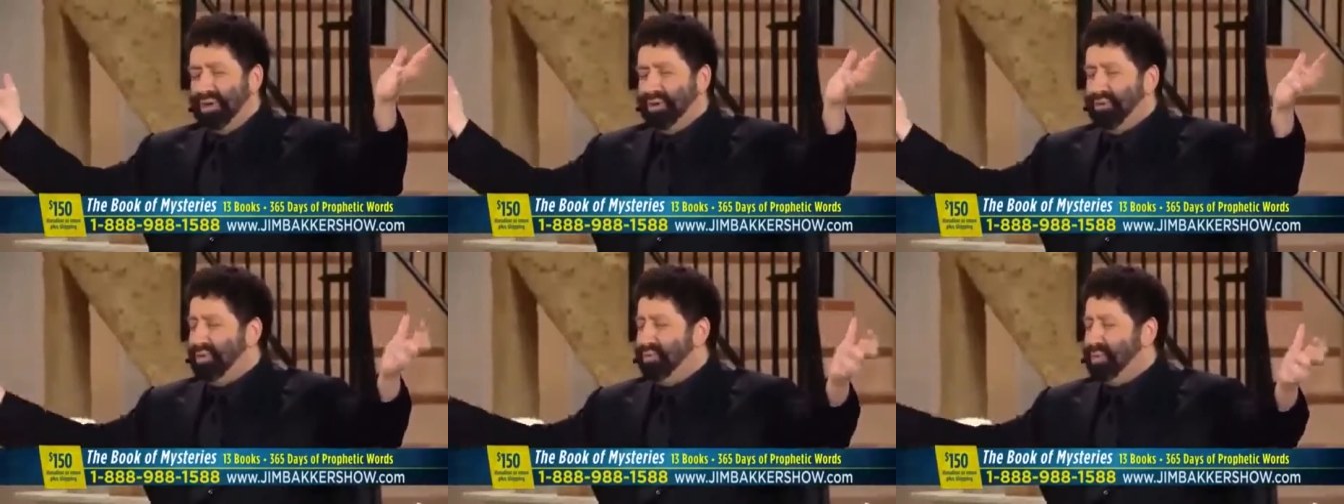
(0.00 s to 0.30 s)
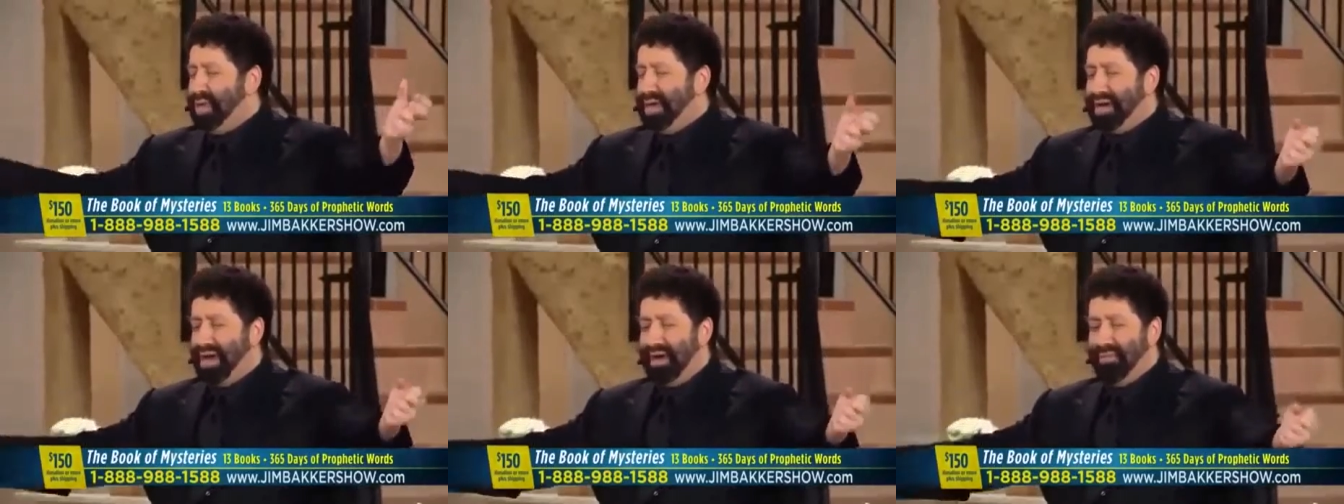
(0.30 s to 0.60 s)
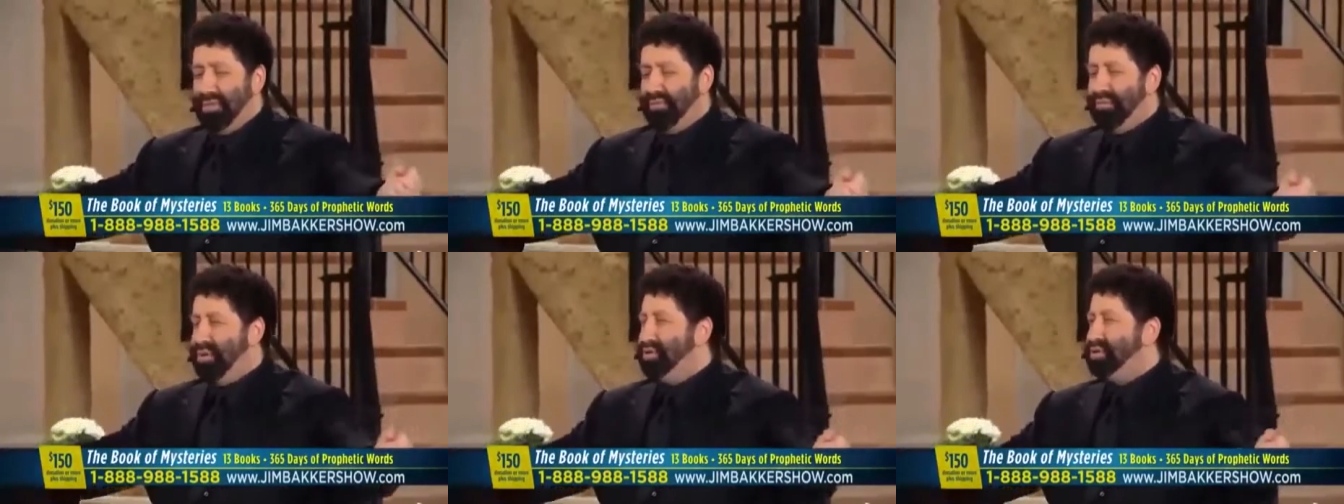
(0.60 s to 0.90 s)
We will
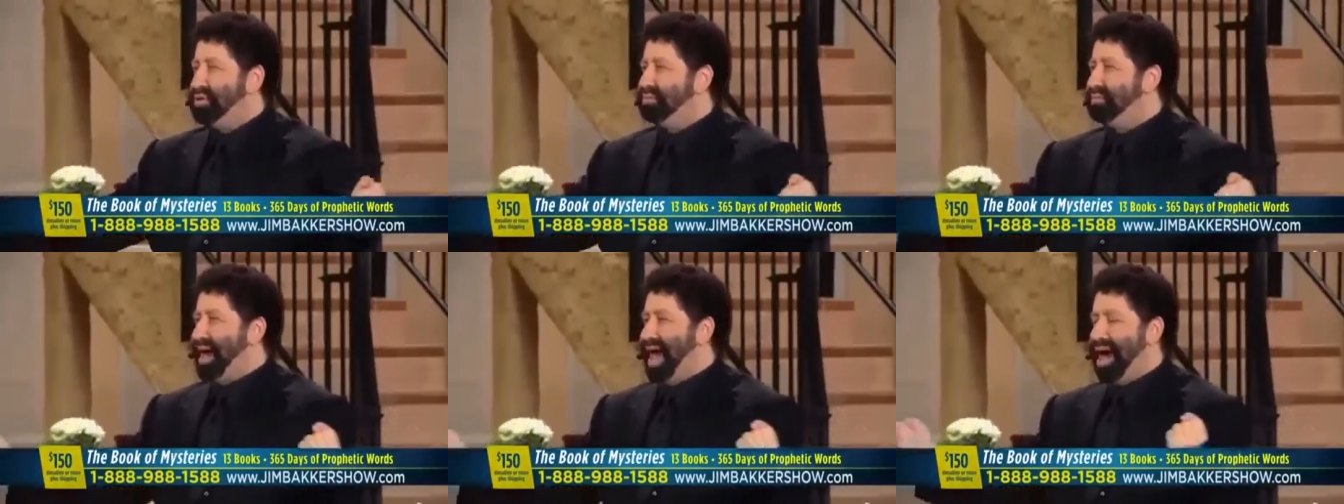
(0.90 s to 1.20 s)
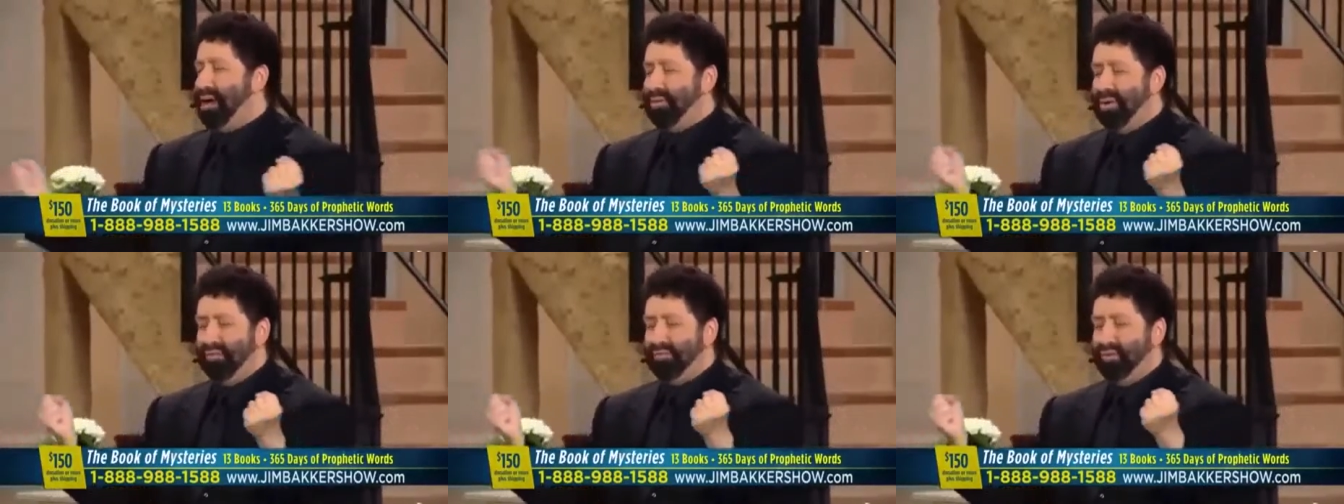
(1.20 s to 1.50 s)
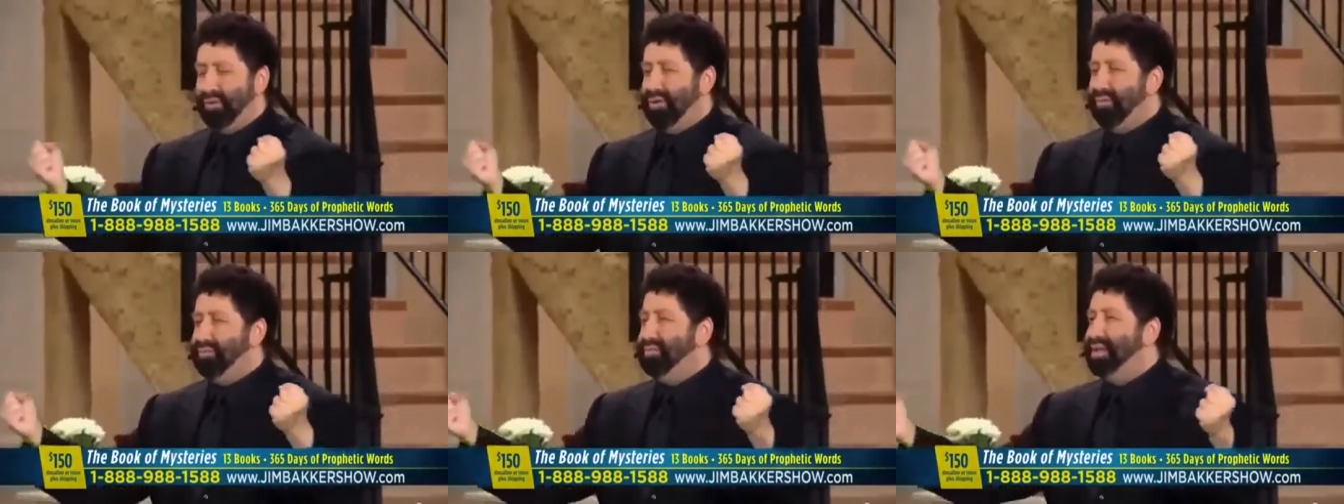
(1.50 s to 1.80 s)
become the most
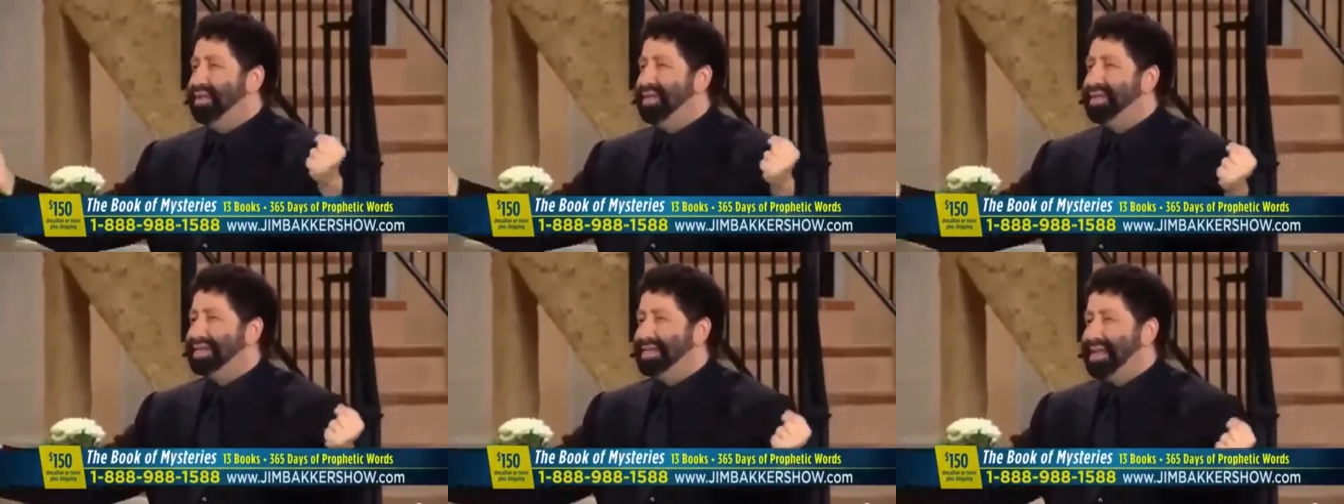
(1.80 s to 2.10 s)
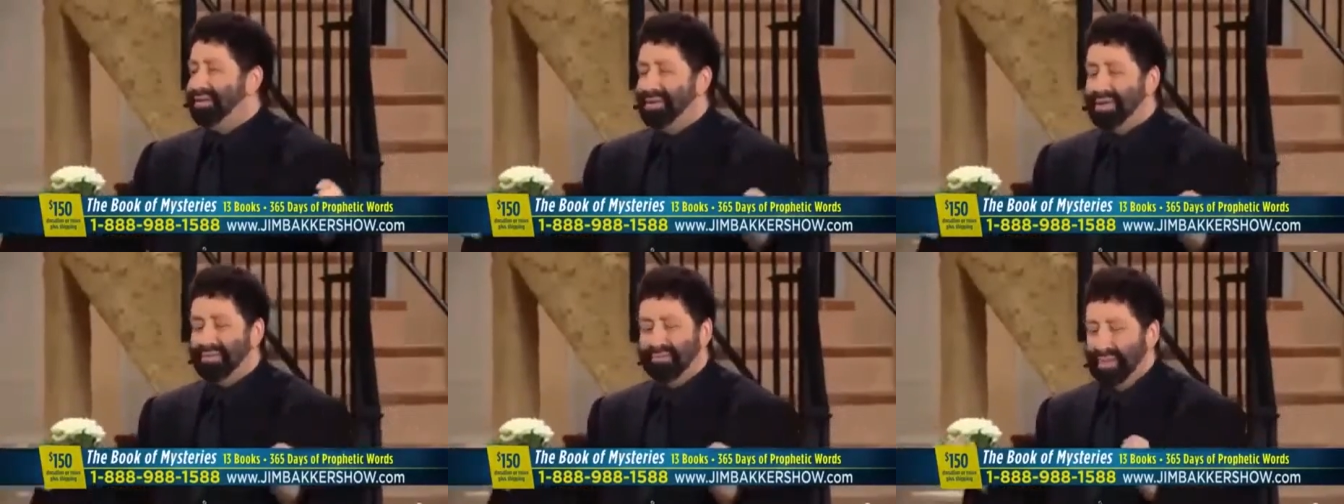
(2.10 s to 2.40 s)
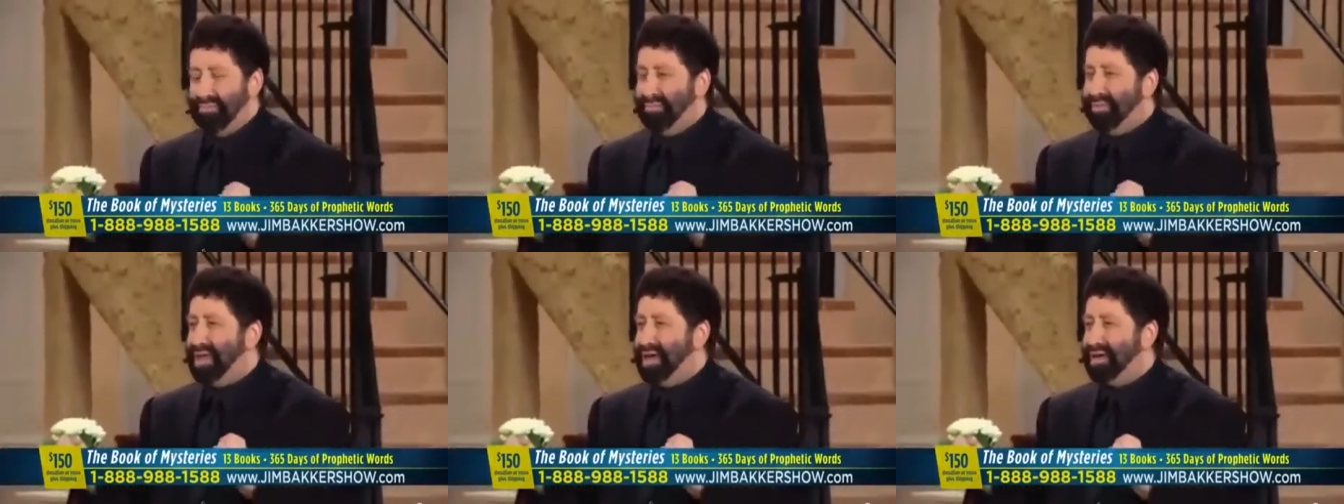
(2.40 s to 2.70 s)
powerful military
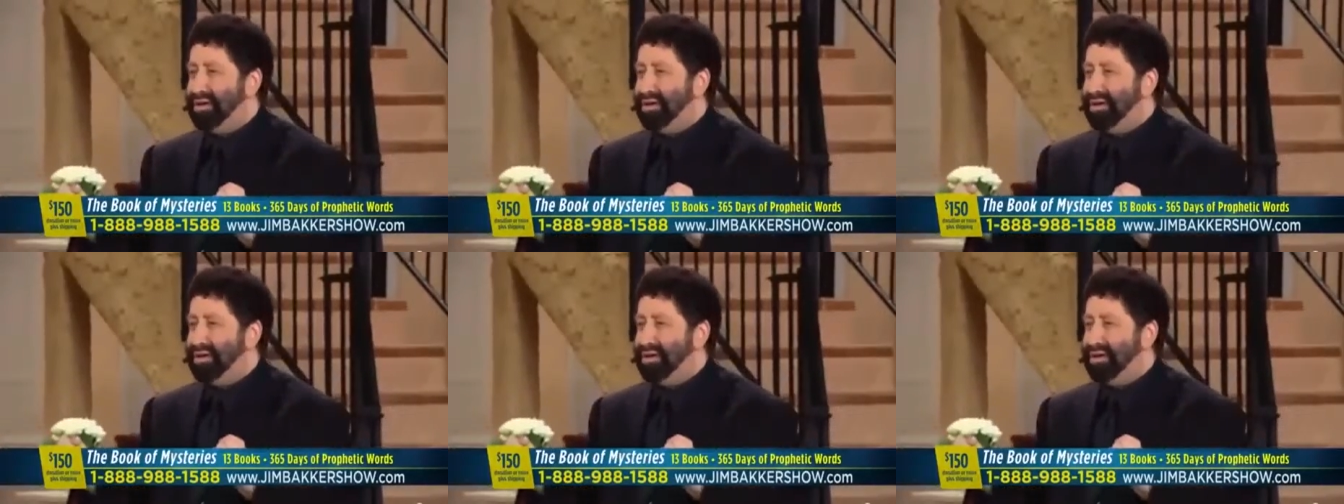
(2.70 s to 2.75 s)
people